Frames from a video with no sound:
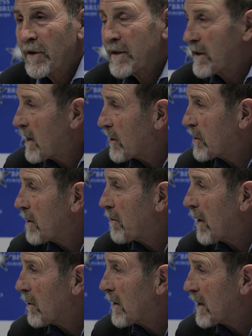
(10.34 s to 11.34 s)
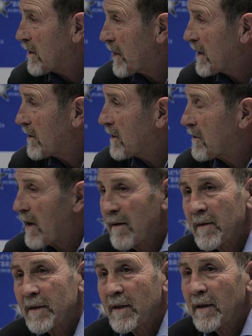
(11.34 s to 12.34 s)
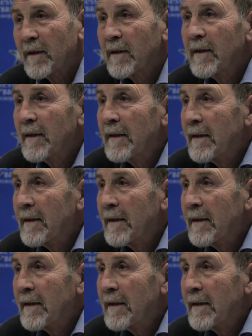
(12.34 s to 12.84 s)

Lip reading: dust principally. But can you tell us